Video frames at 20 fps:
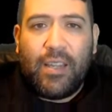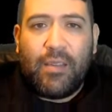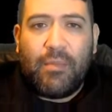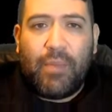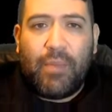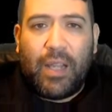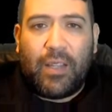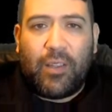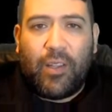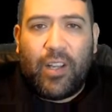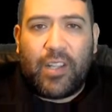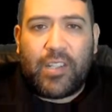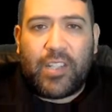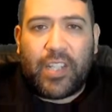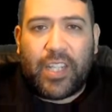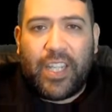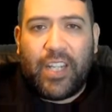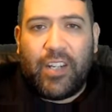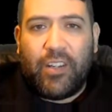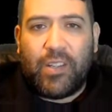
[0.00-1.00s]
my
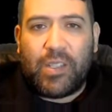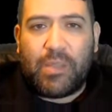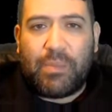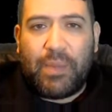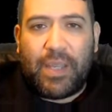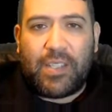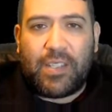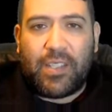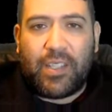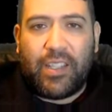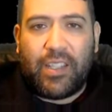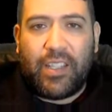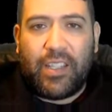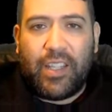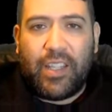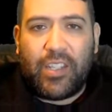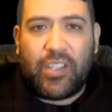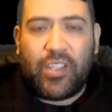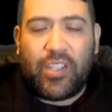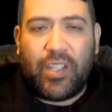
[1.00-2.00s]
logic here is basically
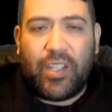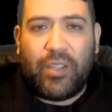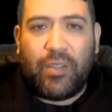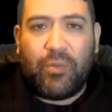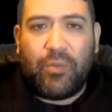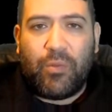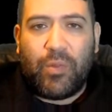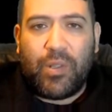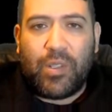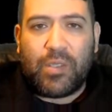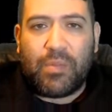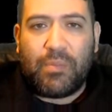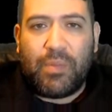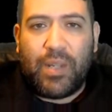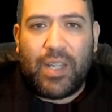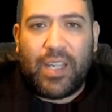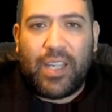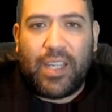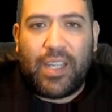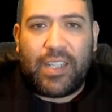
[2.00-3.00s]
that she was
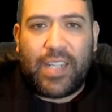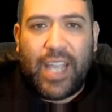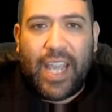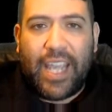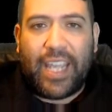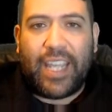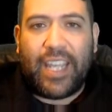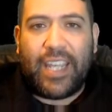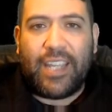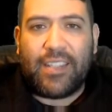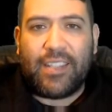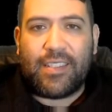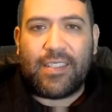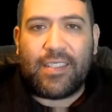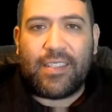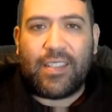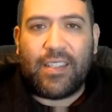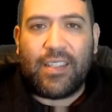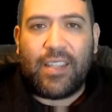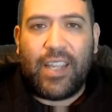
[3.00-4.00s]
my
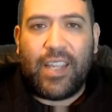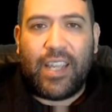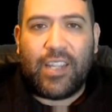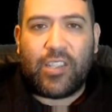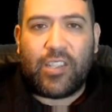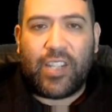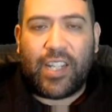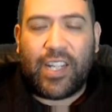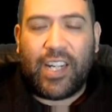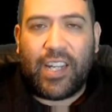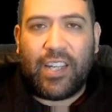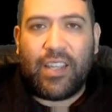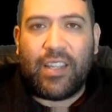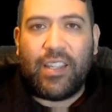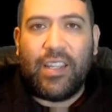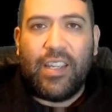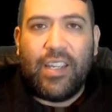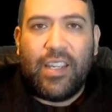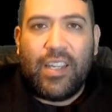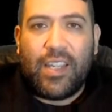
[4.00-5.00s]
tankiest, and she kind of
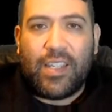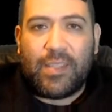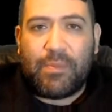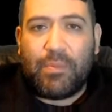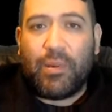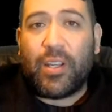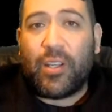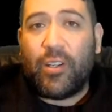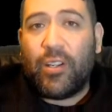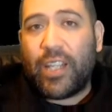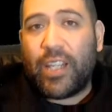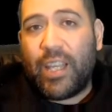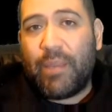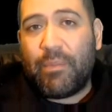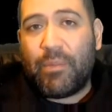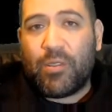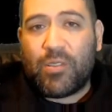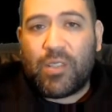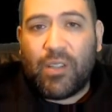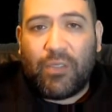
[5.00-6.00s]
is pretty good at
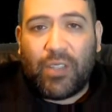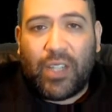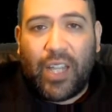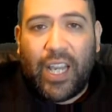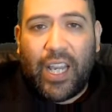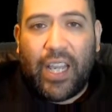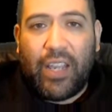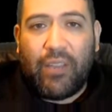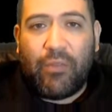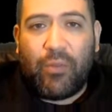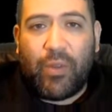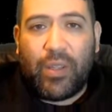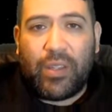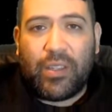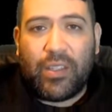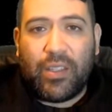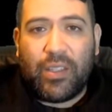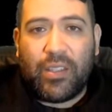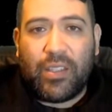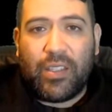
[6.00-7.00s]
keeping herself alive
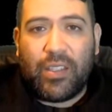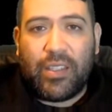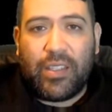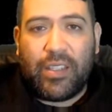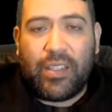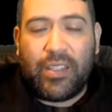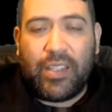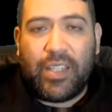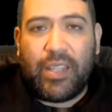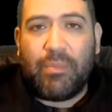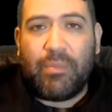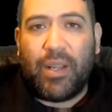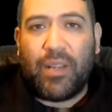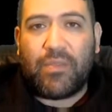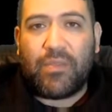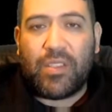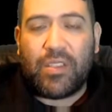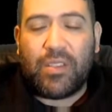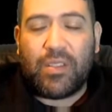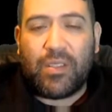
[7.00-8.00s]
with the
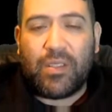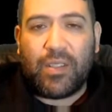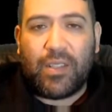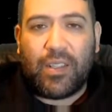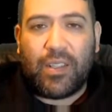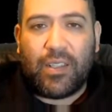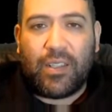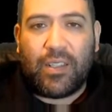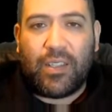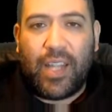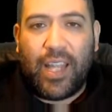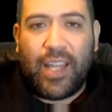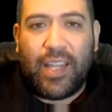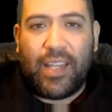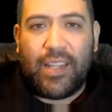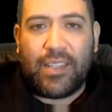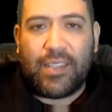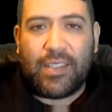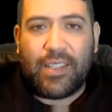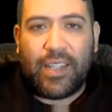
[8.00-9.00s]
debuffs,
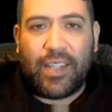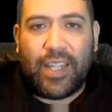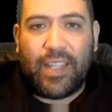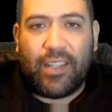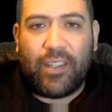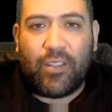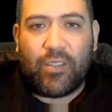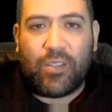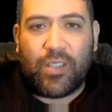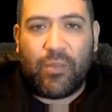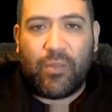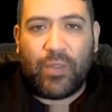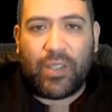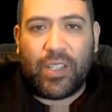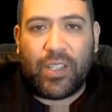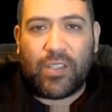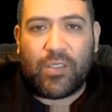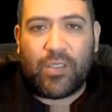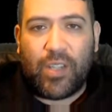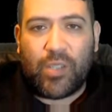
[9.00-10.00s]
cleanse, and healing herself
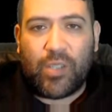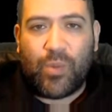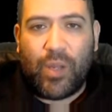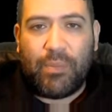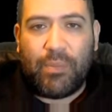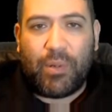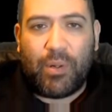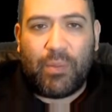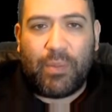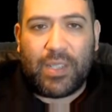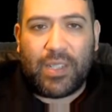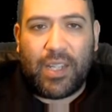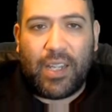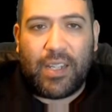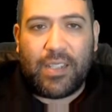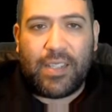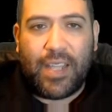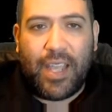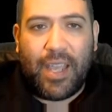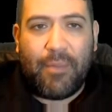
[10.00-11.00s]
with it. So that's why I put her
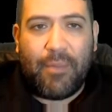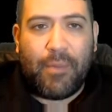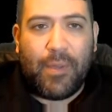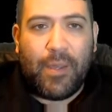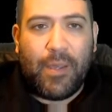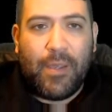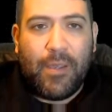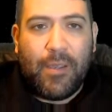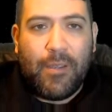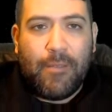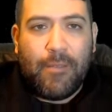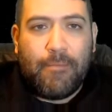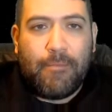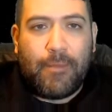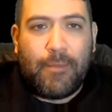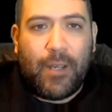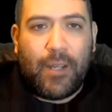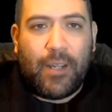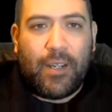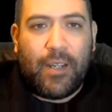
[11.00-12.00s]
beside Sam.
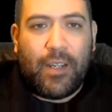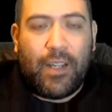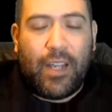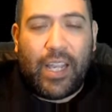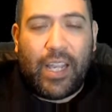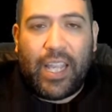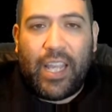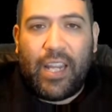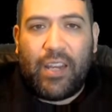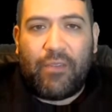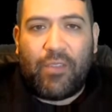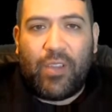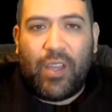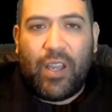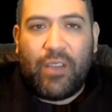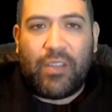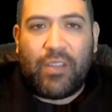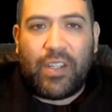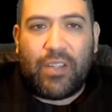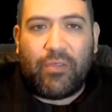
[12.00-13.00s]
But again, if you
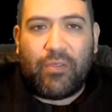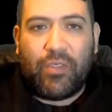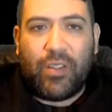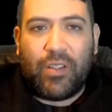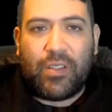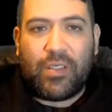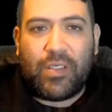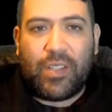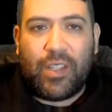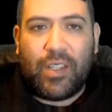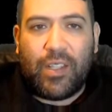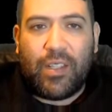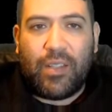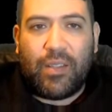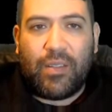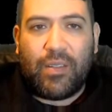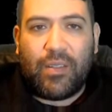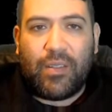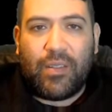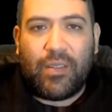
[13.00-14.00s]
have a different
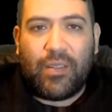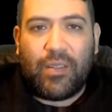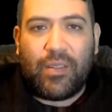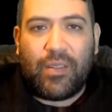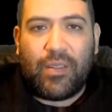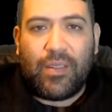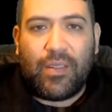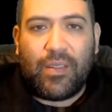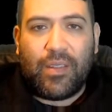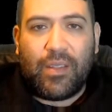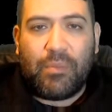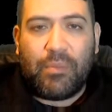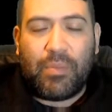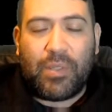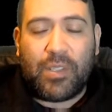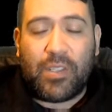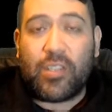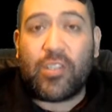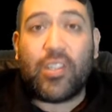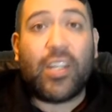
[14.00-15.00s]

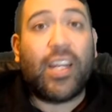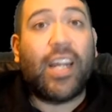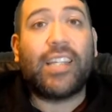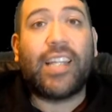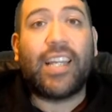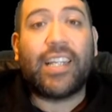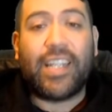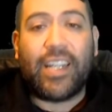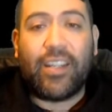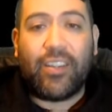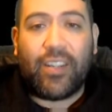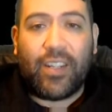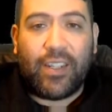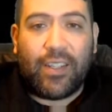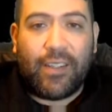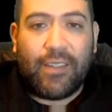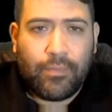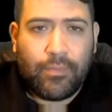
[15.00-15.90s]
positioning, I'd like to hear it.